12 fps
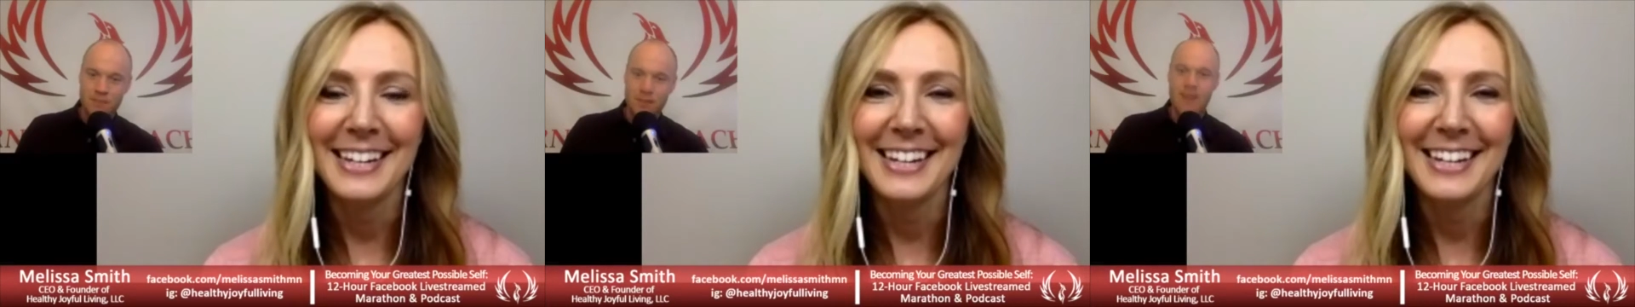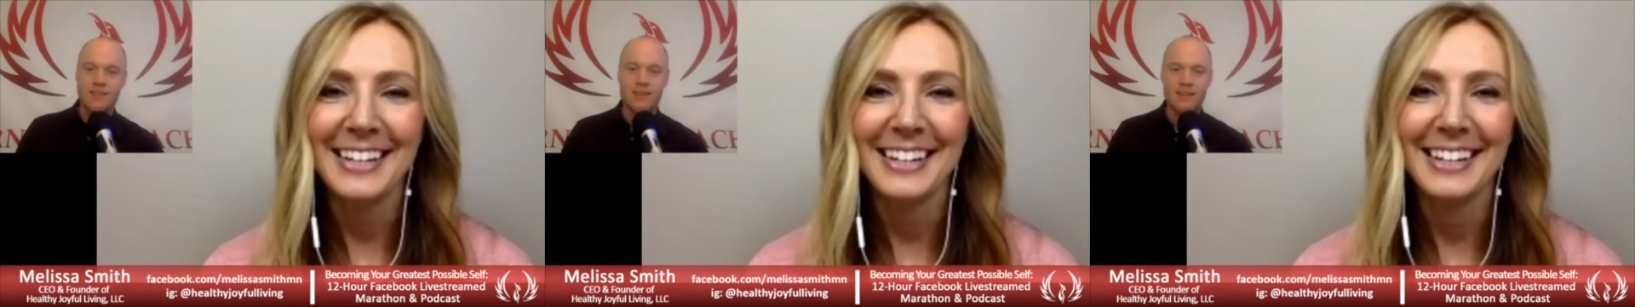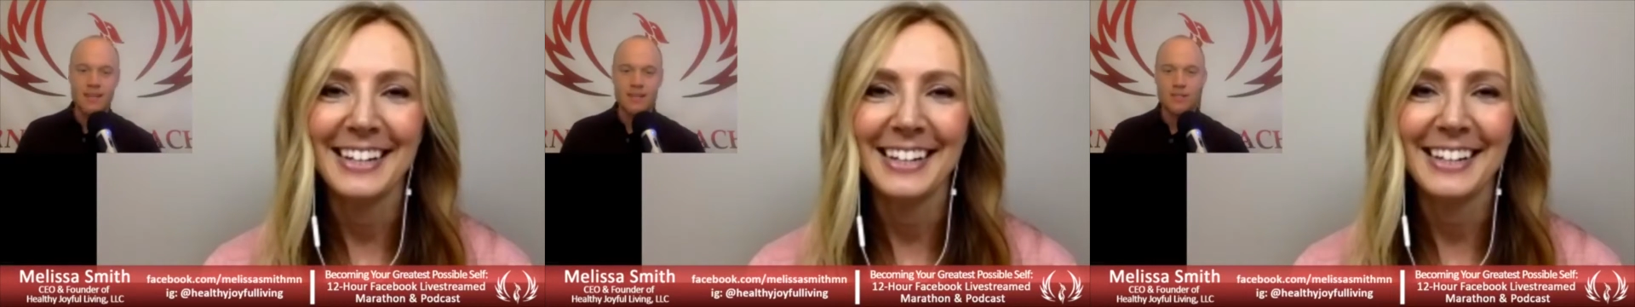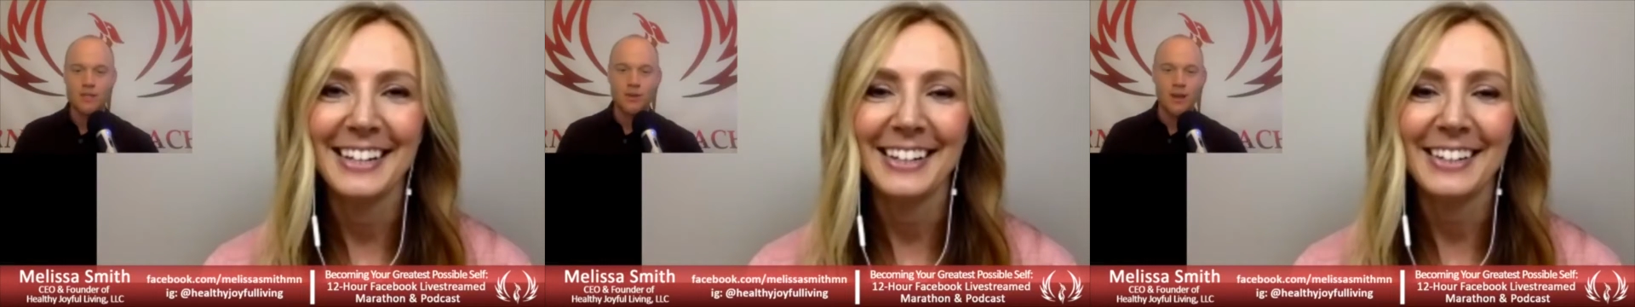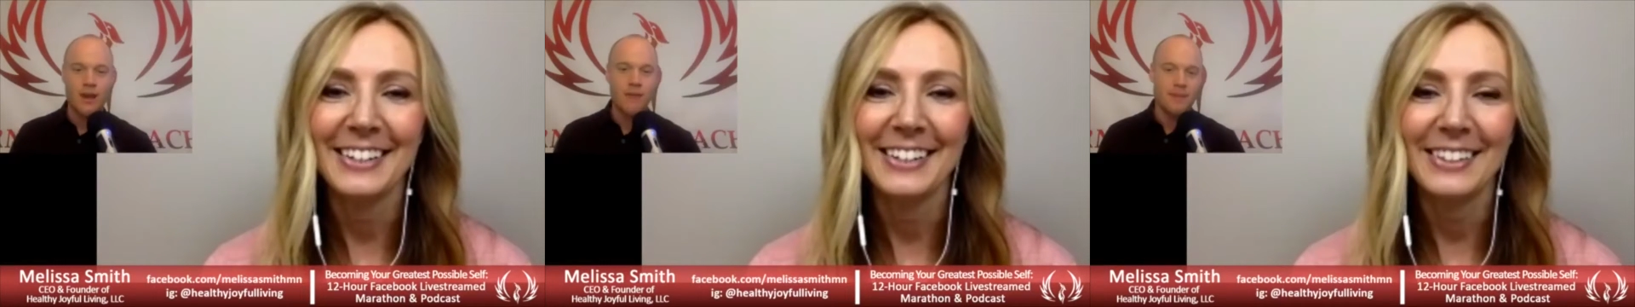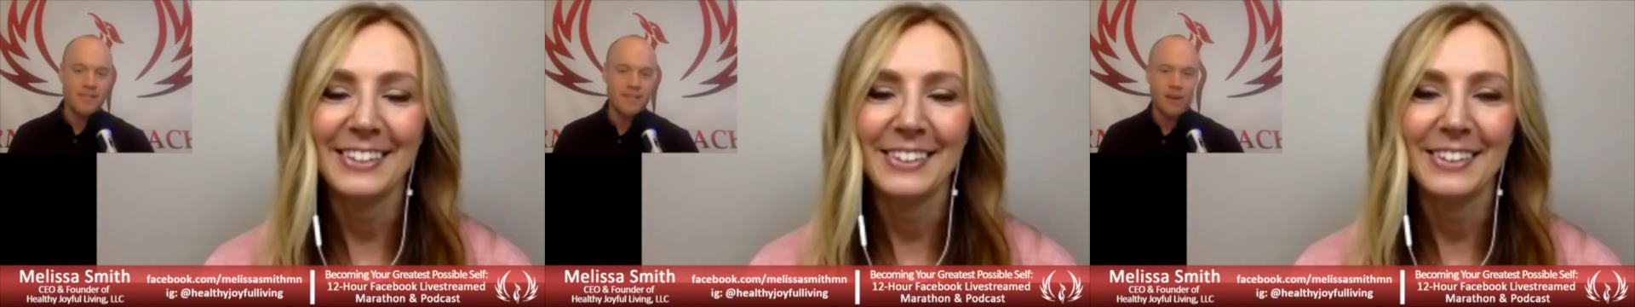Speaker 1: And then the
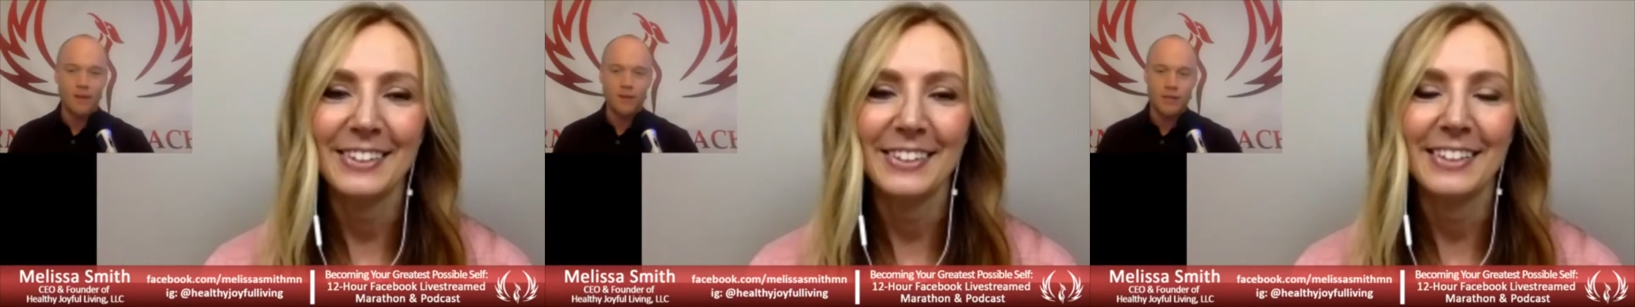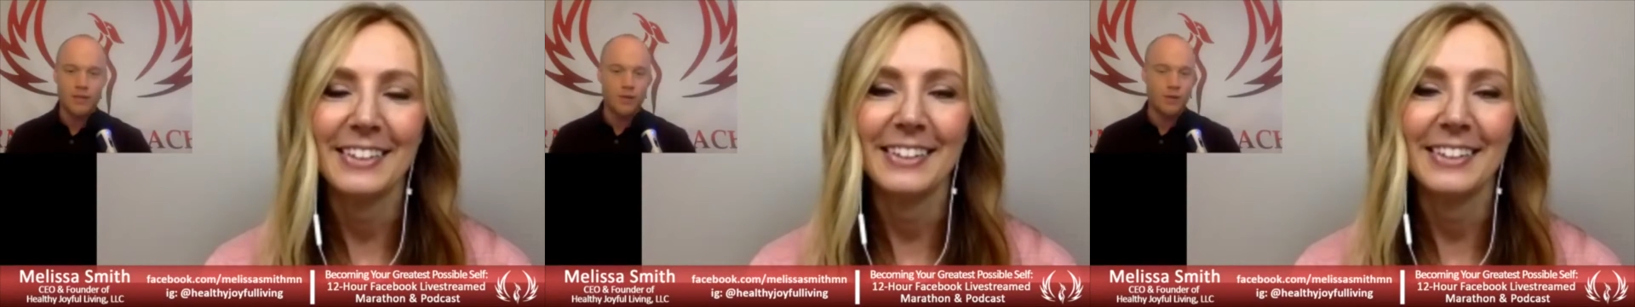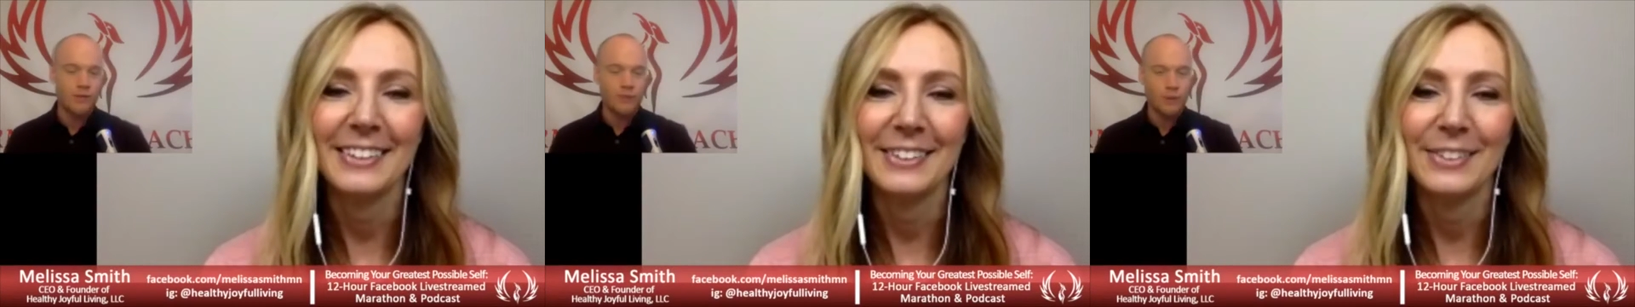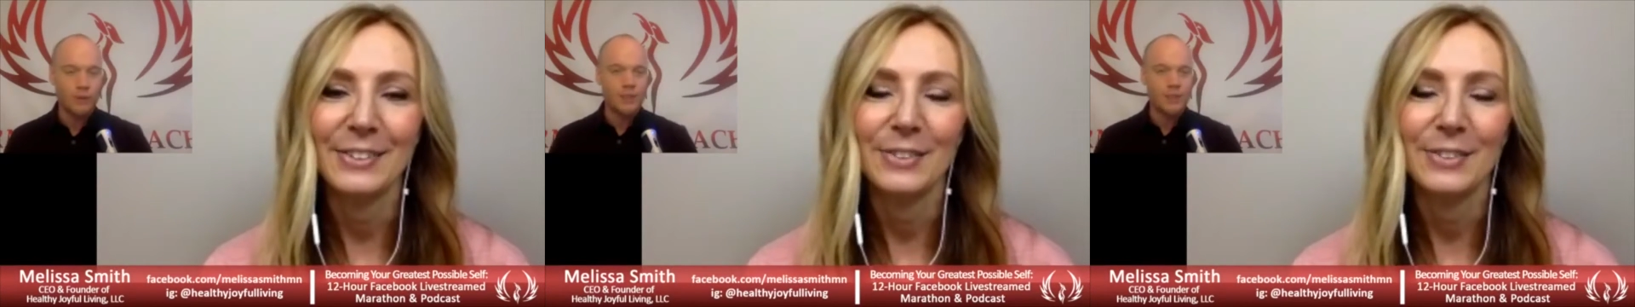Instagram is Healthy Joyful